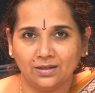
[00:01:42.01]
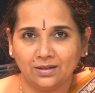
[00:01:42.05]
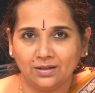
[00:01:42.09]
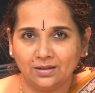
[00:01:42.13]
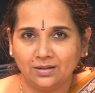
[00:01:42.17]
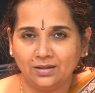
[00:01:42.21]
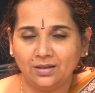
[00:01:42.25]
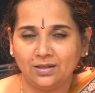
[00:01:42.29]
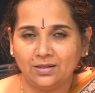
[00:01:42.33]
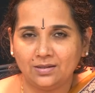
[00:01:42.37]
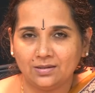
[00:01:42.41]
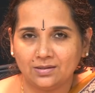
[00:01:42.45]

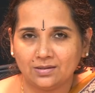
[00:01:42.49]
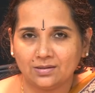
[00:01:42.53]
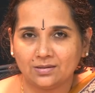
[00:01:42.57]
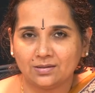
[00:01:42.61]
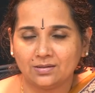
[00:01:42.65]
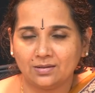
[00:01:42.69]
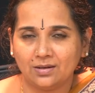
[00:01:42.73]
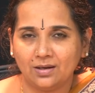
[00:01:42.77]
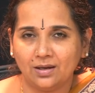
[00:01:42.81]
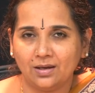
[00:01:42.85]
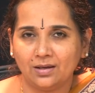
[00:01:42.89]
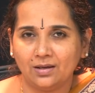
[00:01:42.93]
these
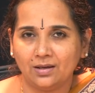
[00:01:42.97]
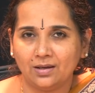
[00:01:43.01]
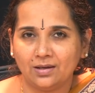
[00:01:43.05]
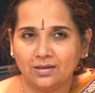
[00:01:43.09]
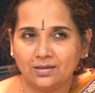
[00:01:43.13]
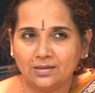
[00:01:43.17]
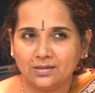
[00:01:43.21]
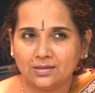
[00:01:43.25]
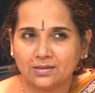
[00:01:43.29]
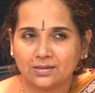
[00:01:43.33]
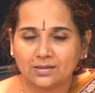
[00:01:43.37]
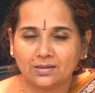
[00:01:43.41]

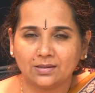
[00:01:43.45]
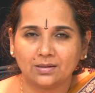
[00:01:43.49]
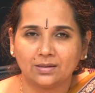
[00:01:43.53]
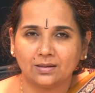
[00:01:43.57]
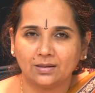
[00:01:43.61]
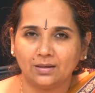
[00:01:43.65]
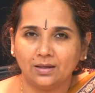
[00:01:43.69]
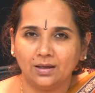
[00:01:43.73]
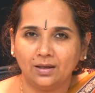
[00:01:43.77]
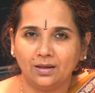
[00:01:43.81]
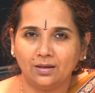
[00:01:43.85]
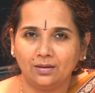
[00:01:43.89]
ragas
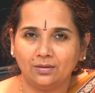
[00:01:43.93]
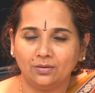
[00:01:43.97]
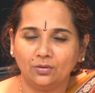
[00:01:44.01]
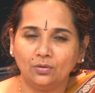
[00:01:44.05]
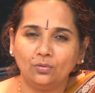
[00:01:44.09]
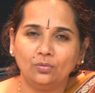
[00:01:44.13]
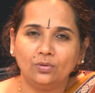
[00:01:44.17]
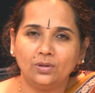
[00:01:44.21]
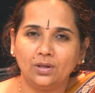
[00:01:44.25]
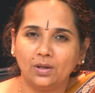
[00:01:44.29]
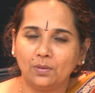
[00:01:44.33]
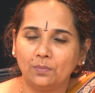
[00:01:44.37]

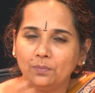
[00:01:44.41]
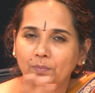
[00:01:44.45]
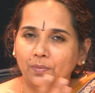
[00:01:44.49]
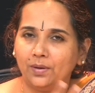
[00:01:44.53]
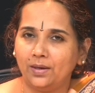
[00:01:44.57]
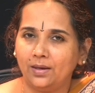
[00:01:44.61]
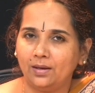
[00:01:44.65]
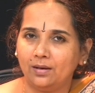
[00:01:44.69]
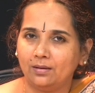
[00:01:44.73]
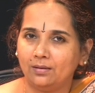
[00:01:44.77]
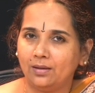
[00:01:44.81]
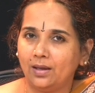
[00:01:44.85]
don't
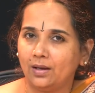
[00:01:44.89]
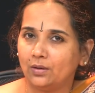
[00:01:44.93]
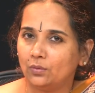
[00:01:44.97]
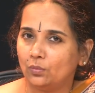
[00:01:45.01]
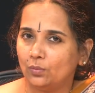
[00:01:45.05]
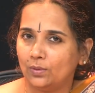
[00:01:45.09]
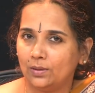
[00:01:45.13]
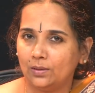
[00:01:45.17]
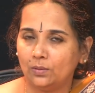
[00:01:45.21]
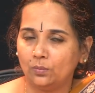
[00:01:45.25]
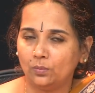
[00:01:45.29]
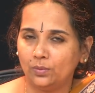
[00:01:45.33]
compare that
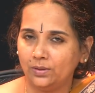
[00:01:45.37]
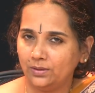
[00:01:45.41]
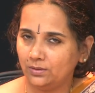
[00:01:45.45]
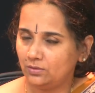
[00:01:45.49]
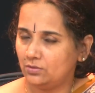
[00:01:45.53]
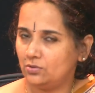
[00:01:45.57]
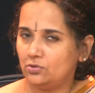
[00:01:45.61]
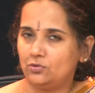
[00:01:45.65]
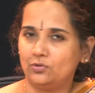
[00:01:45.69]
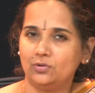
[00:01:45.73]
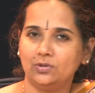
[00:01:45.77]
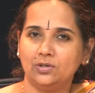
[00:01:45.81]
well
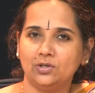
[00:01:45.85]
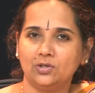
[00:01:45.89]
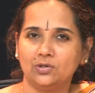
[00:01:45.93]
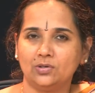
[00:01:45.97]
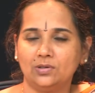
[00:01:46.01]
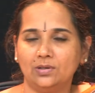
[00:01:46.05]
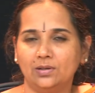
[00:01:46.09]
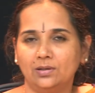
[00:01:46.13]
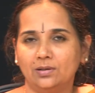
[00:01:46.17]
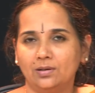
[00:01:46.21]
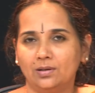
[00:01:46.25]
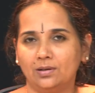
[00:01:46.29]
with
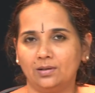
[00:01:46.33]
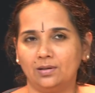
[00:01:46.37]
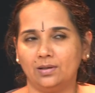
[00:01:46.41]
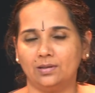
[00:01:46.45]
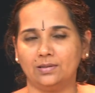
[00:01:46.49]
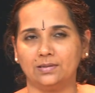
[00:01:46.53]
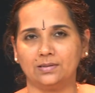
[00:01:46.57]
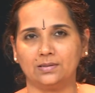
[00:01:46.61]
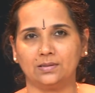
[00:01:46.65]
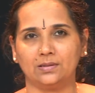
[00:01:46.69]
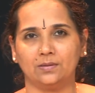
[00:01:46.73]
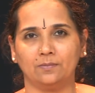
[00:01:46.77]
traditional
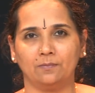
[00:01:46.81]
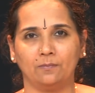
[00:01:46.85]
ragas.